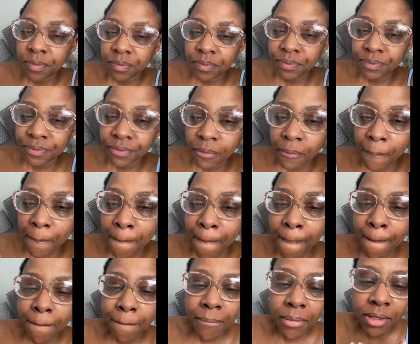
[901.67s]

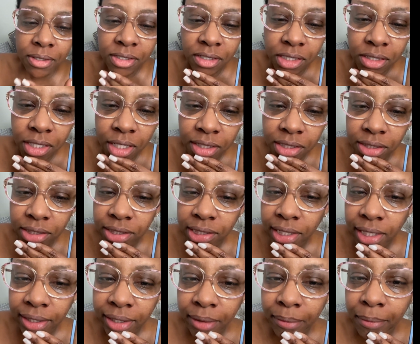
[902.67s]
This detox is
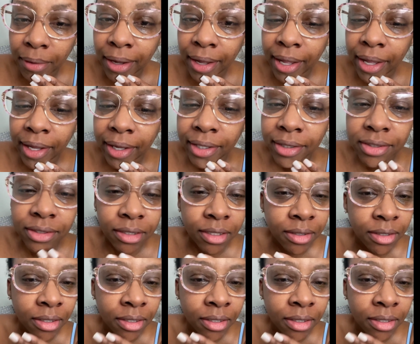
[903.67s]
kicking my ass.